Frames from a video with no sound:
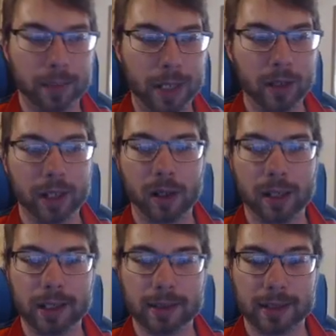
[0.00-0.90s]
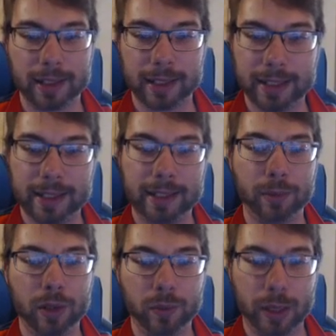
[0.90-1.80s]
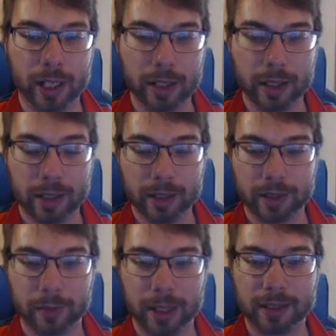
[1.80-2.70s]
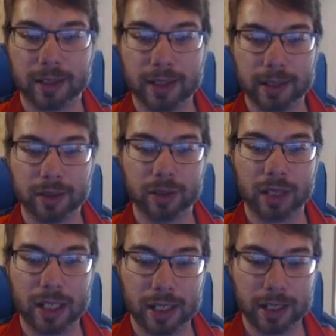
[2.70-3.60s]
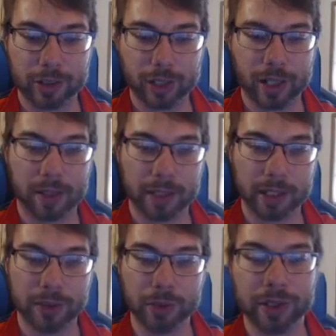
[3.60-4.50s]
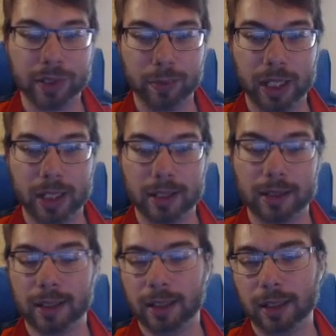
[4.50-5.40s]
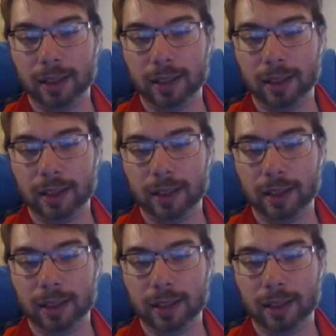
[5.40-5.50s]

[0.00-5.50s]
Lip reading: Power of the Guardians is like the easy mode way to basically churn out these duels, because